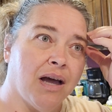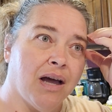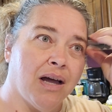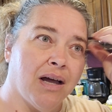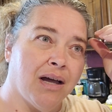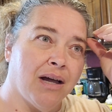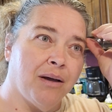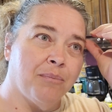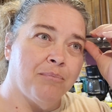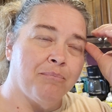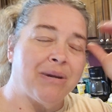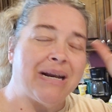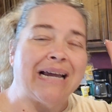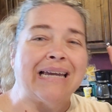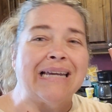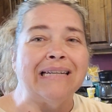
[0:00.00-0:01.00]

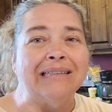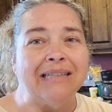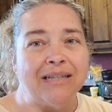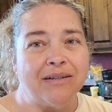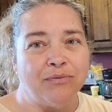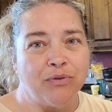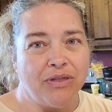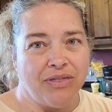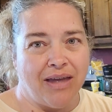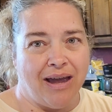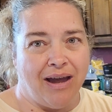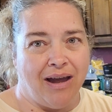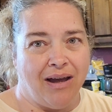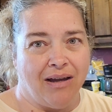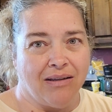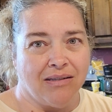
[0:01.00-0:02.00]
But I can live with
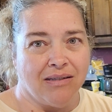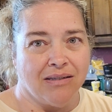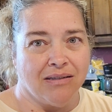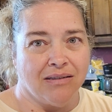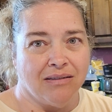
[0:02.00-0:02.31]
that.